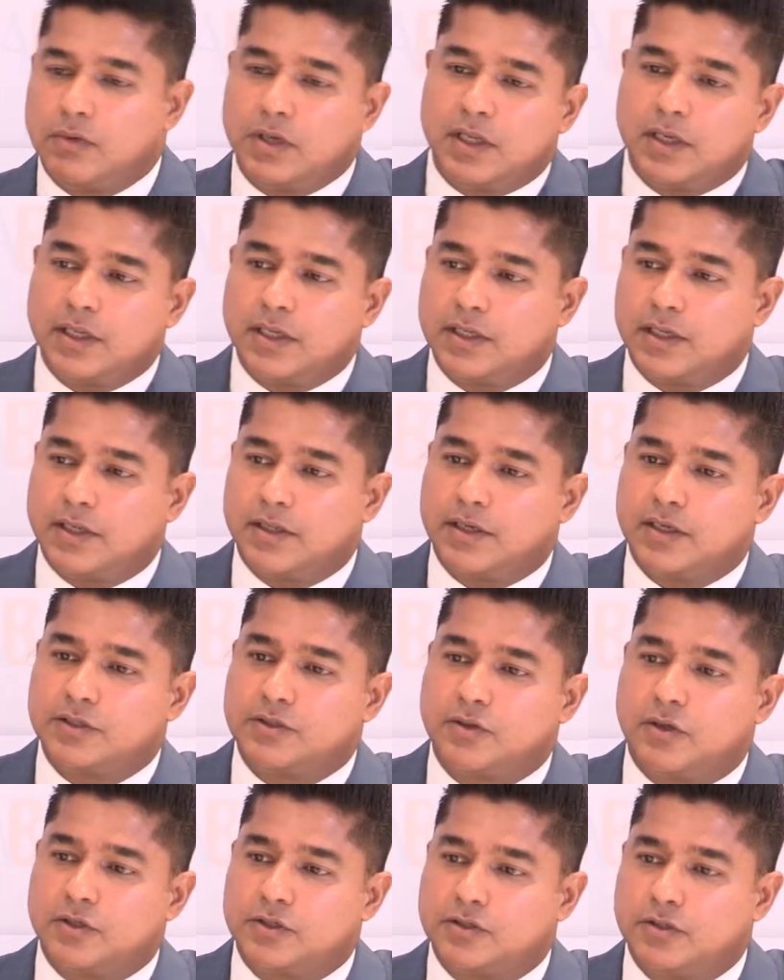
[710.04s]
Well, I think
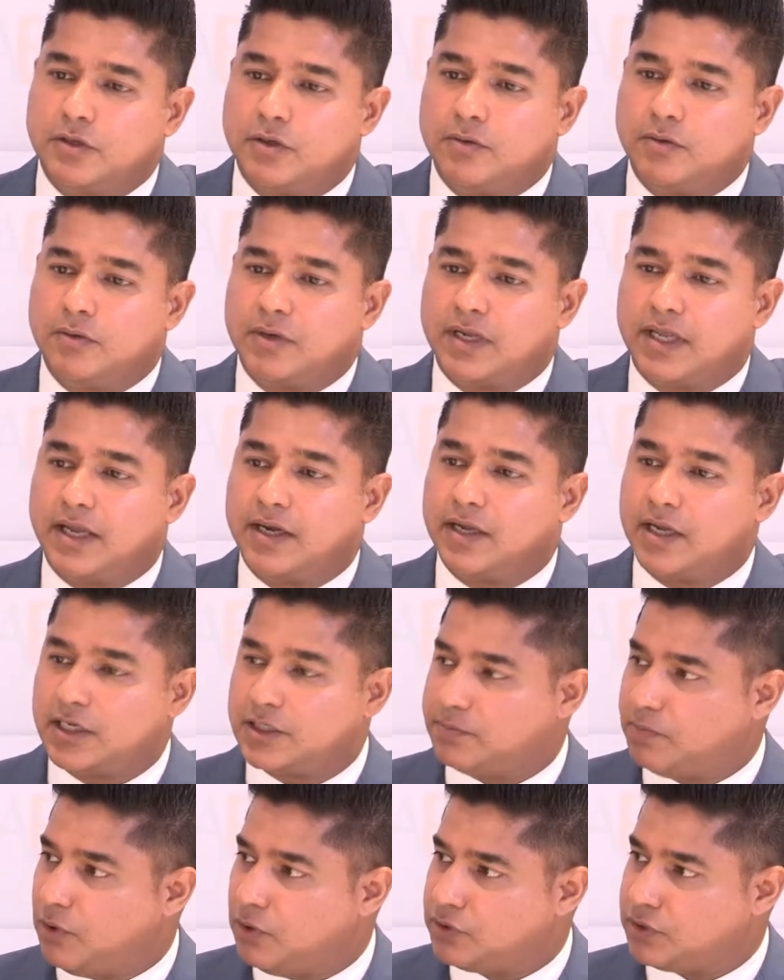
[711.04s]
it's also getting
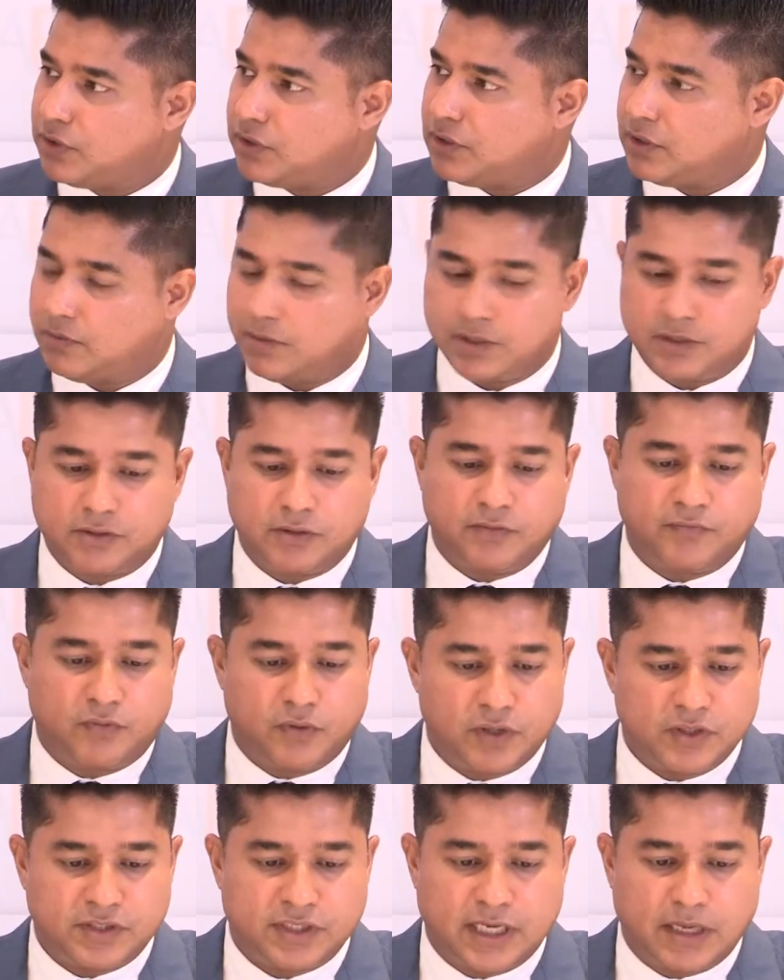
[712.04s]
exposure to it. So
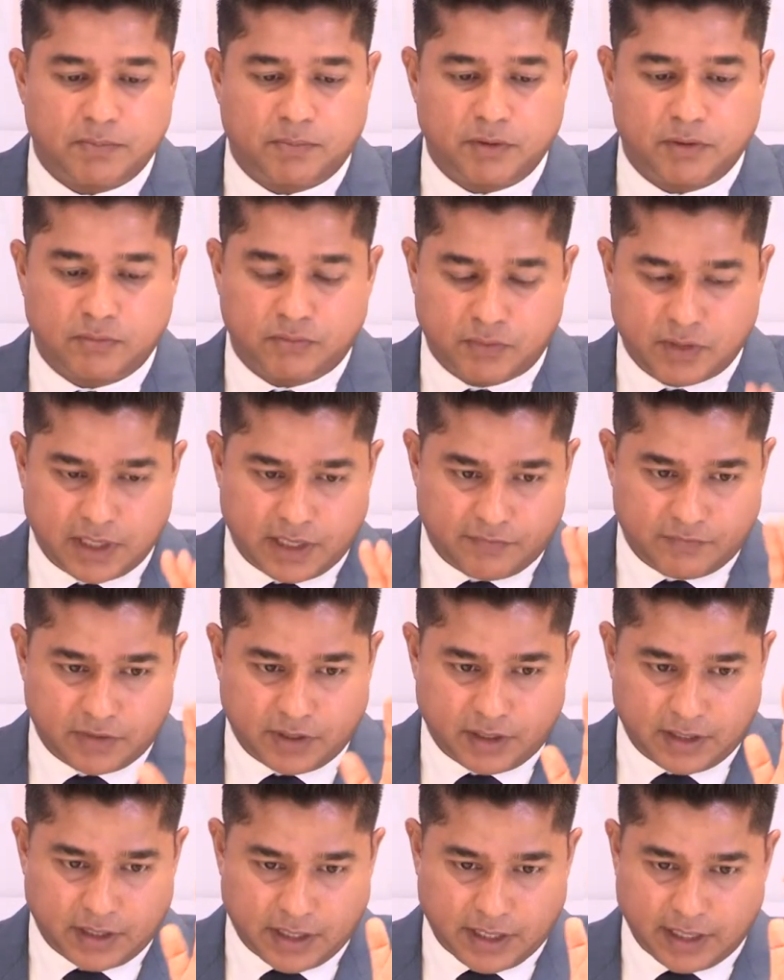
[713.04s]
for example, we have
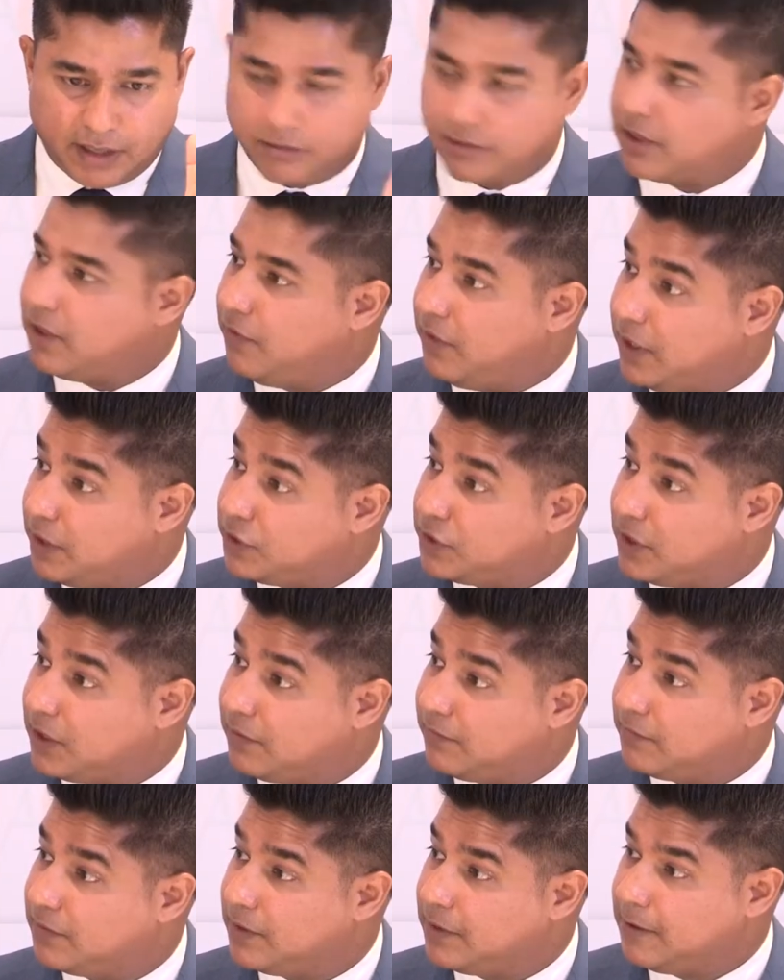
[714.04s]
done a healthcare
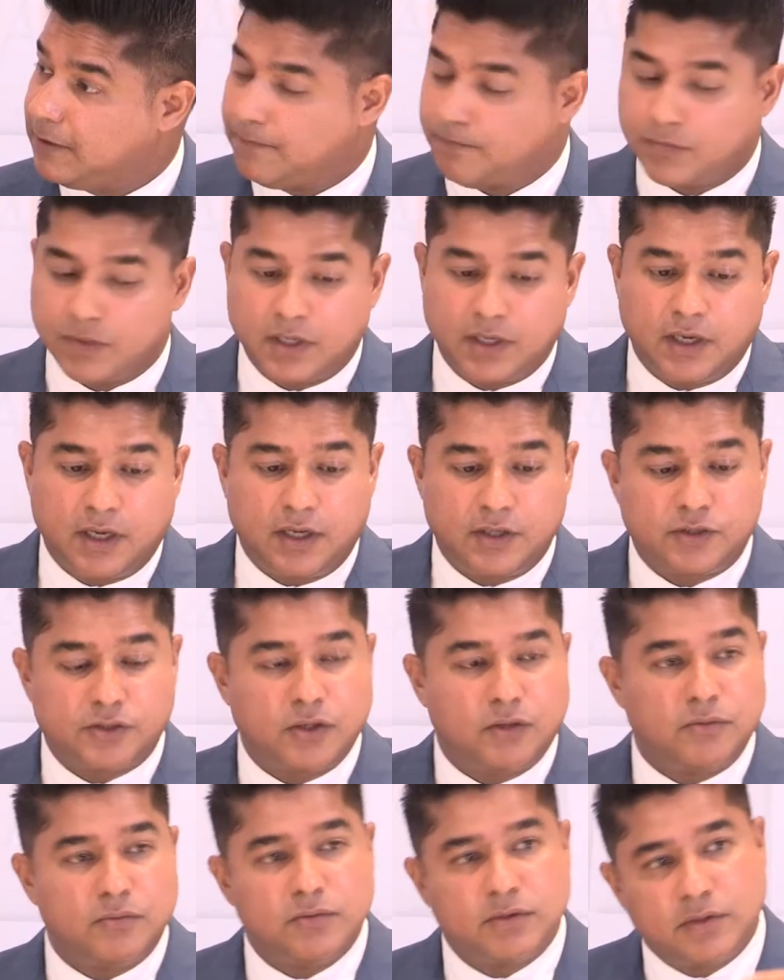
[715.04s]
initiative.
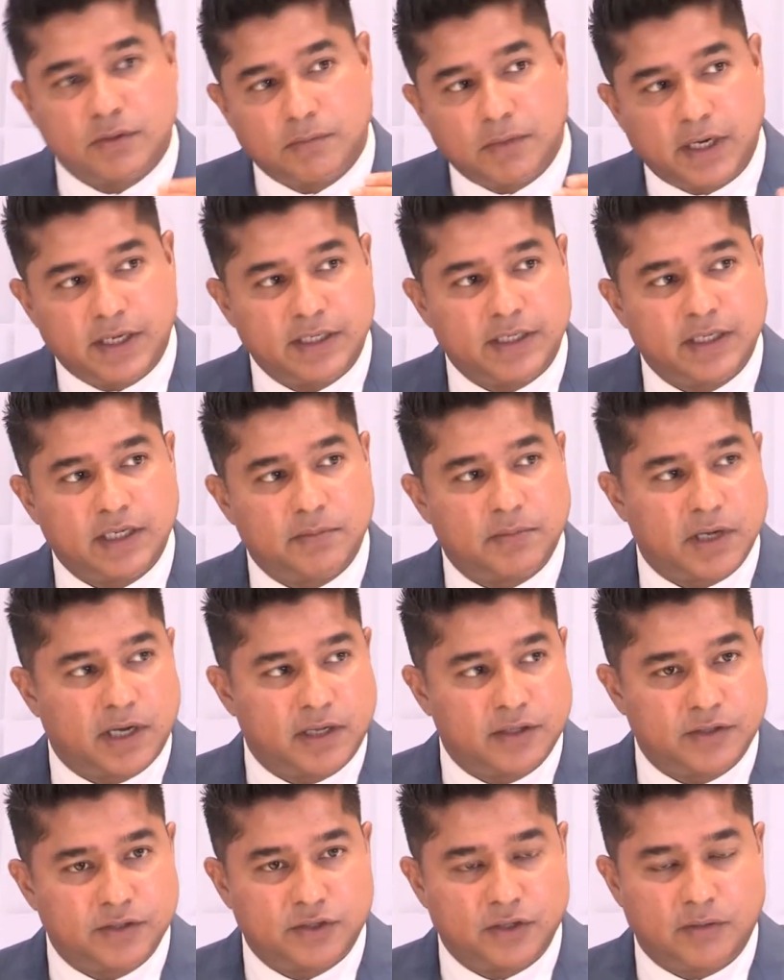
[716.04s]
So the idea
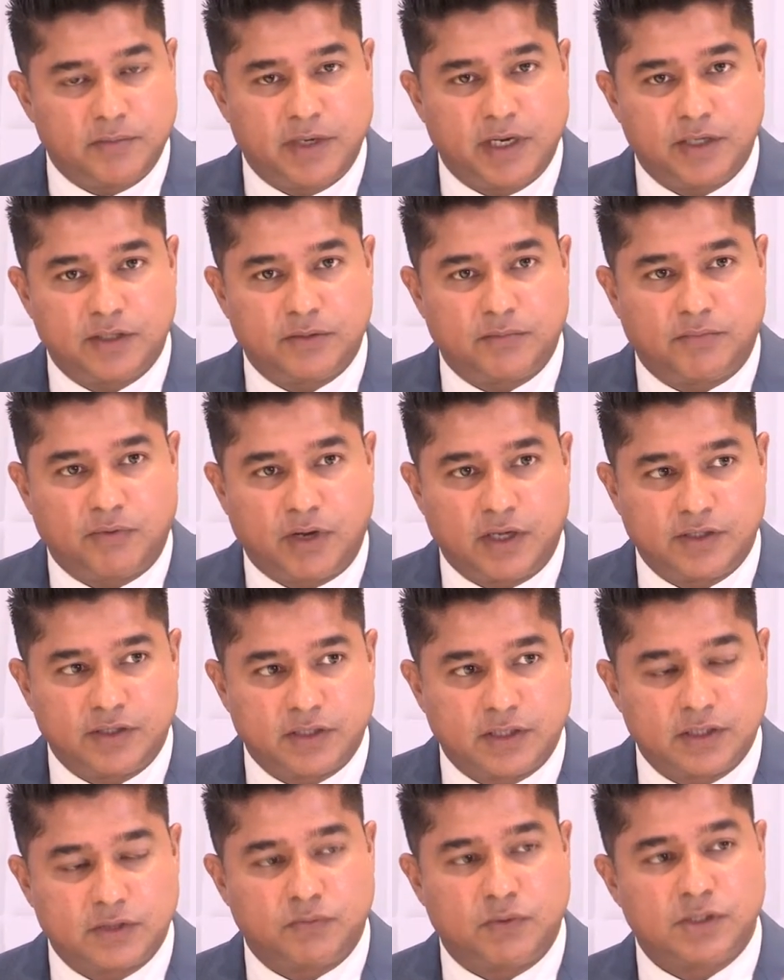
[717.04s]
behind the Germination
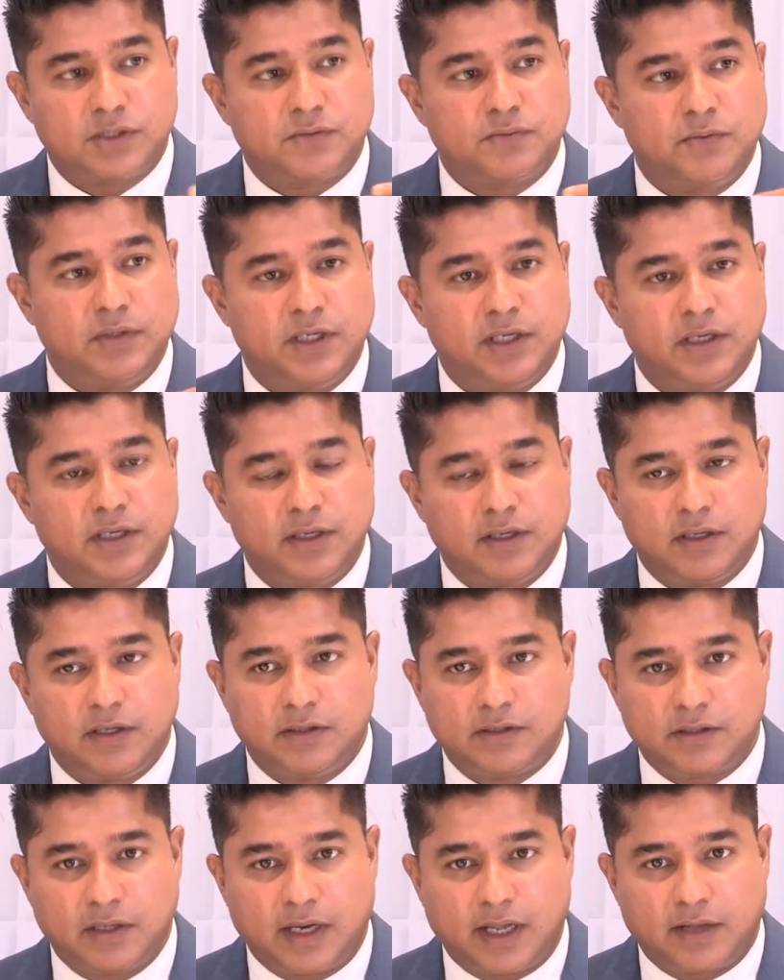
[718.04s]
Project is once we
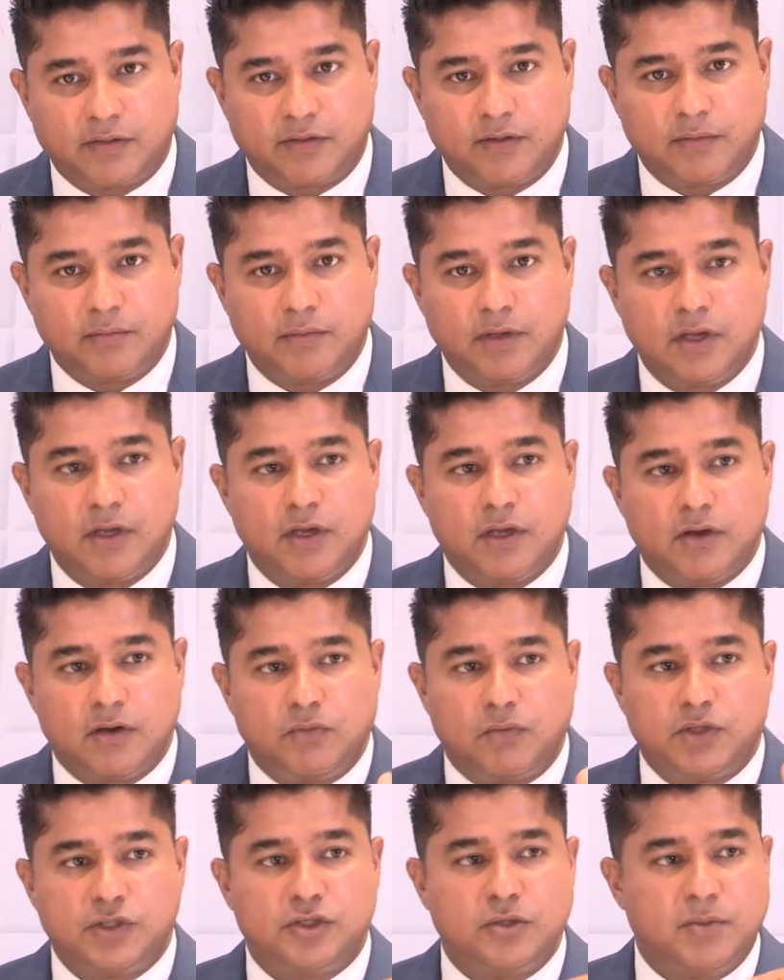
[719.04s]
select them,
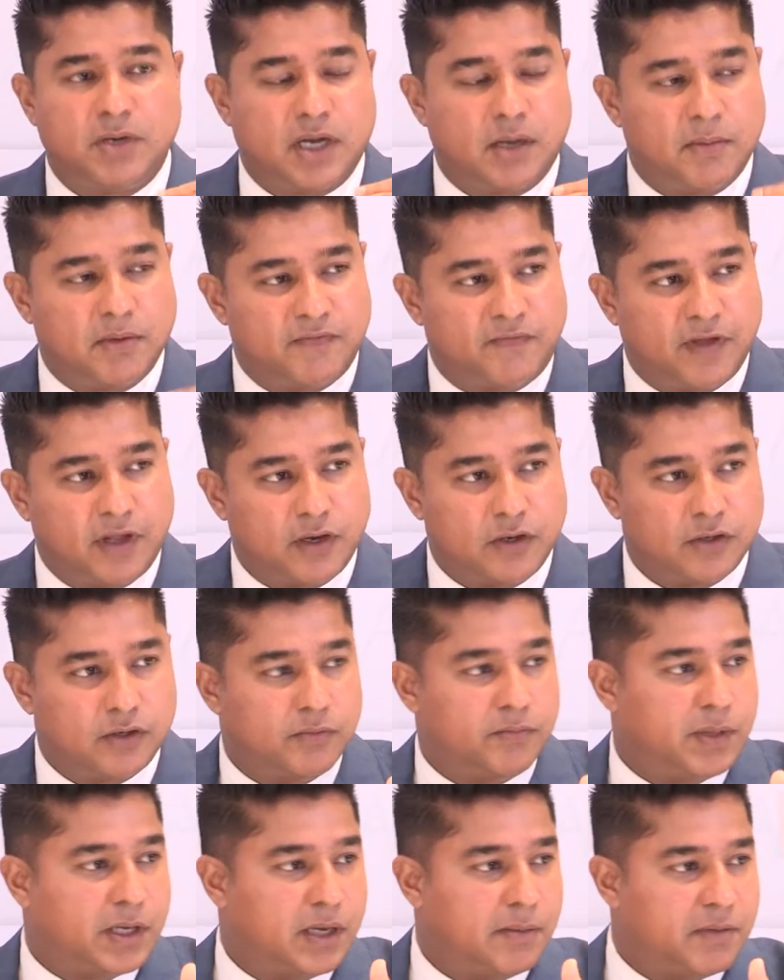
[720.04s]
once you become a fellow,
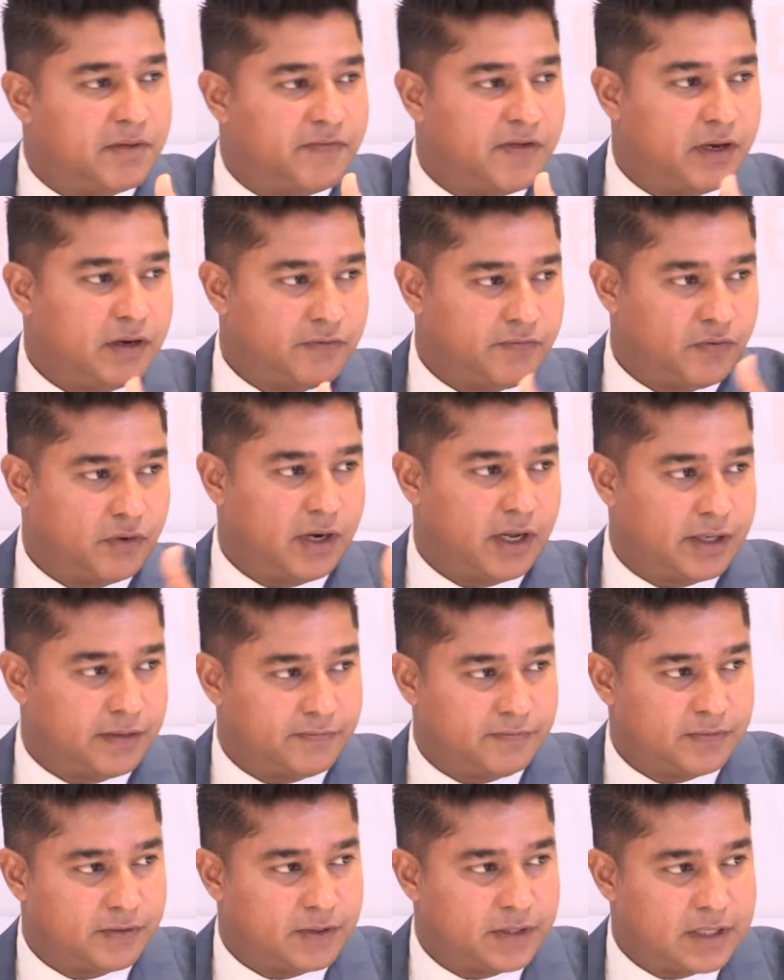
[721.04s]
become a fellow for
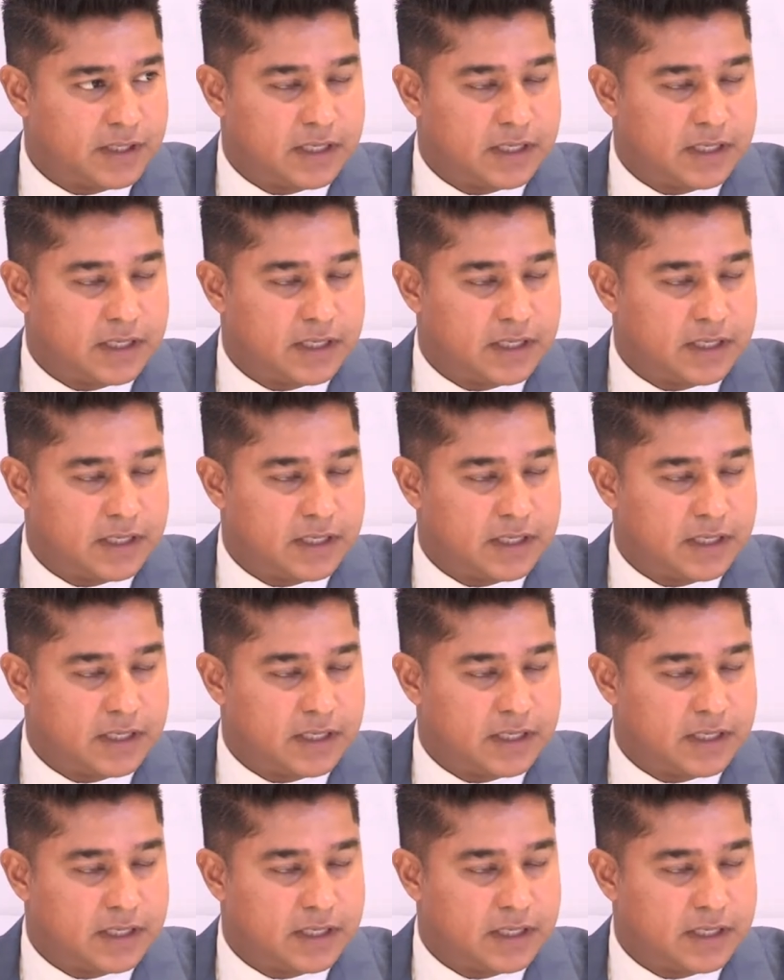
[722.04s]
life.